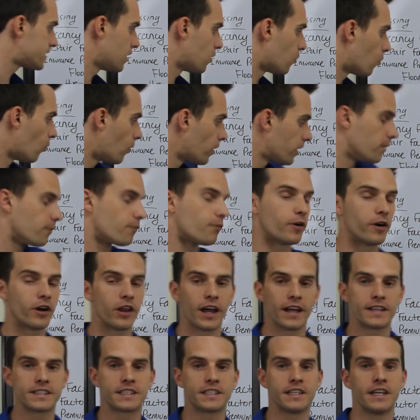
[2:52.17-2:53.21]
see a 1 in front
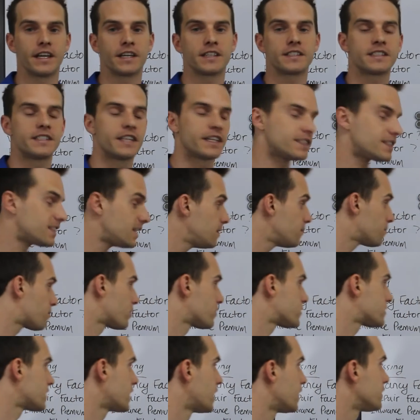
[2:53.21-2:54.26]
of that
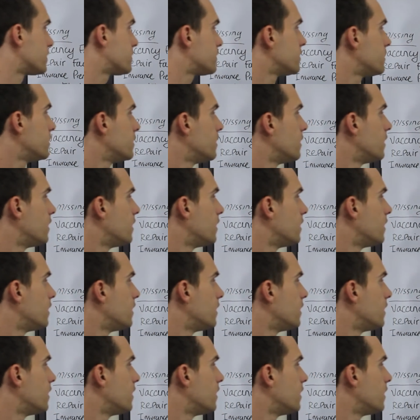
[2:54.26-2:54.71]
16%.